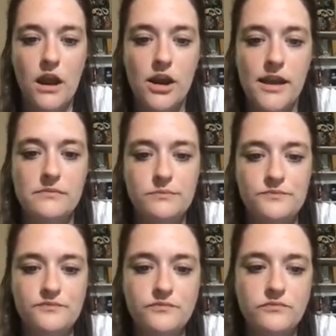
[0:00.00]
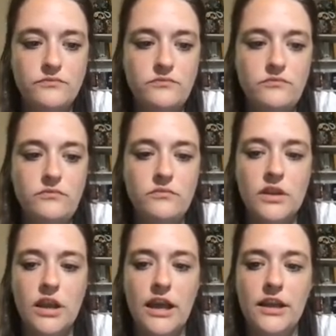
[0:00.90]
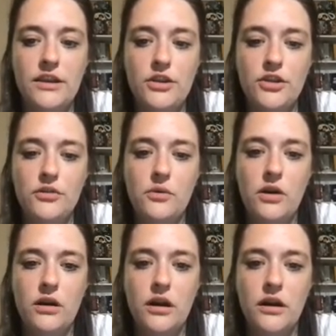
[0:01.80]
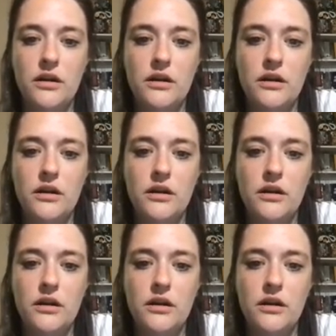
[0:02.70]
right. And you are